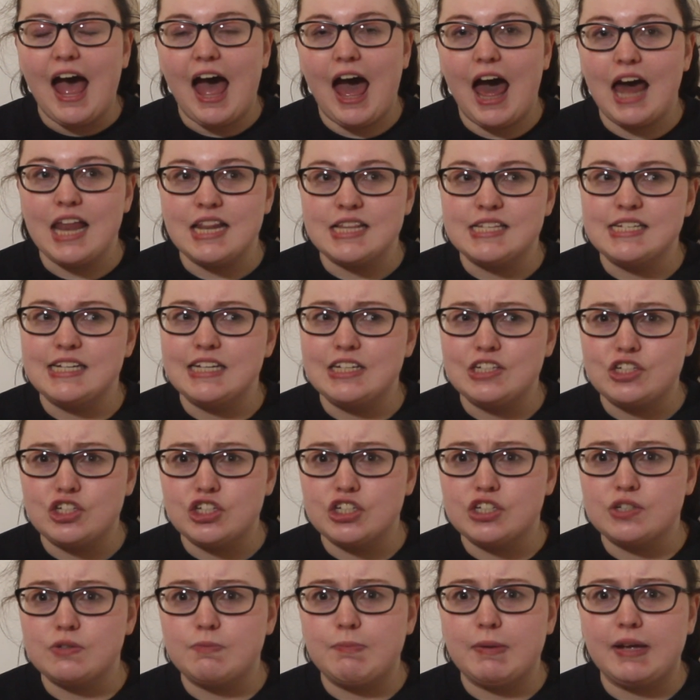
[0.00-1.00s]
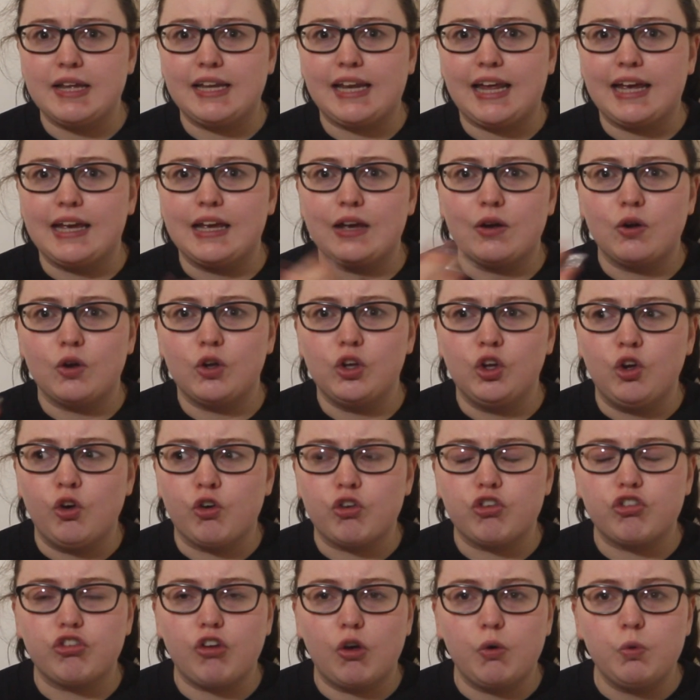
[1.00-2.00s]
and teachers would be like,
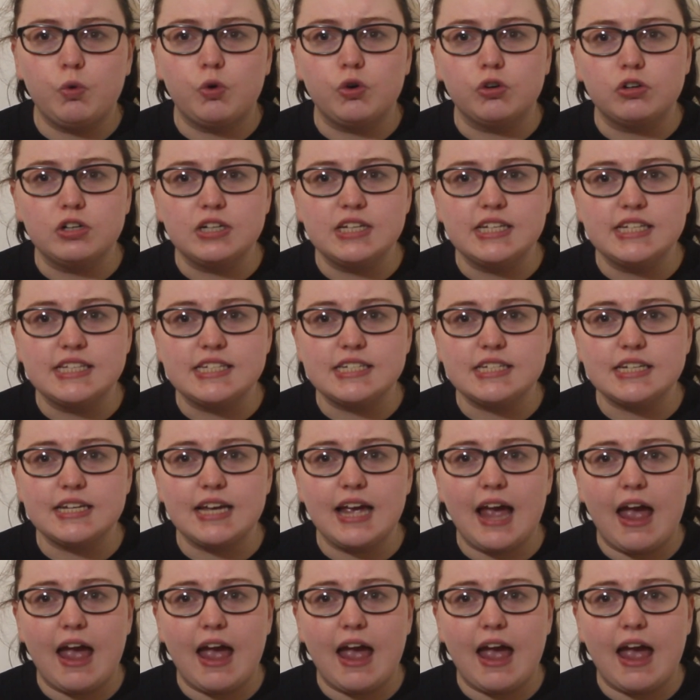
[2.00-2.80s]
you're so good